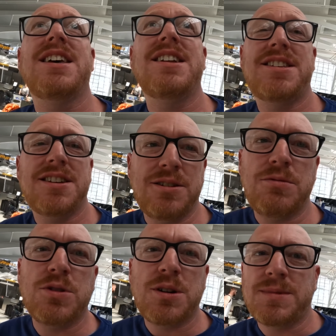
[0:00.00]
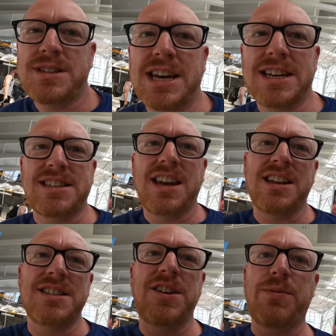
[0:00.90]
head to TSA
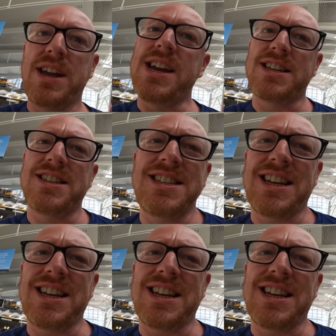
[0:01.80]
and see if we can get to this